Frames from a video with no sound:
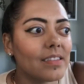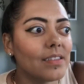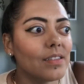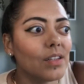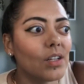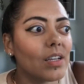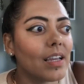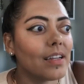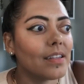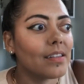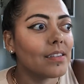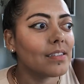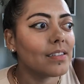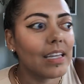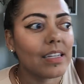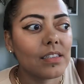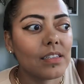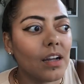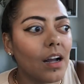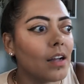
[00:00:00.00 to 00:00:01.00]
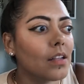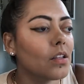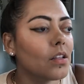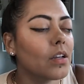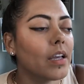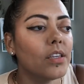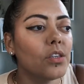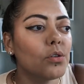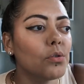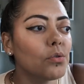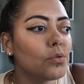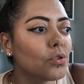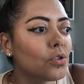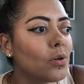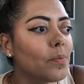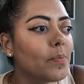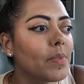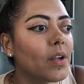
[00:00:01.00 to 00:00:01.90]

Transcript: look at TikTok, look at YouTube.